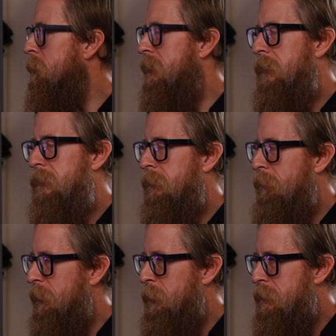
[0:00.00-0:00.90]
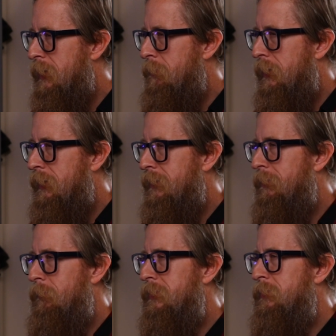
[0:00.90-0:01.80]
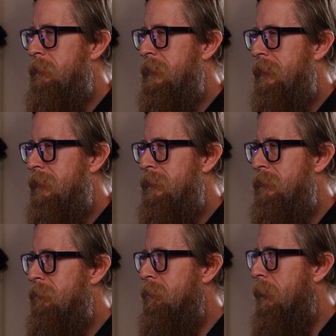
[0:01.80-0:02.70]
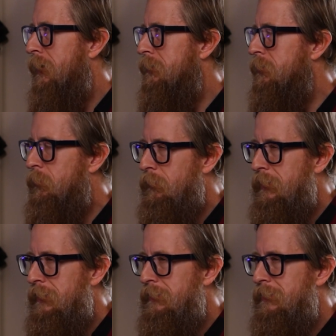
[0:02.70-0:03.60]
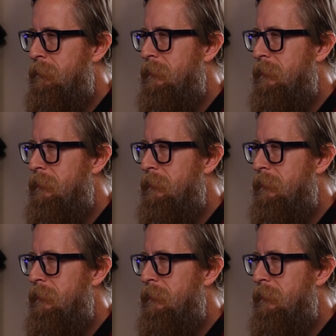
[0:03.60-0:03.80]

because of the films I made. It wasn't because of my degrees. It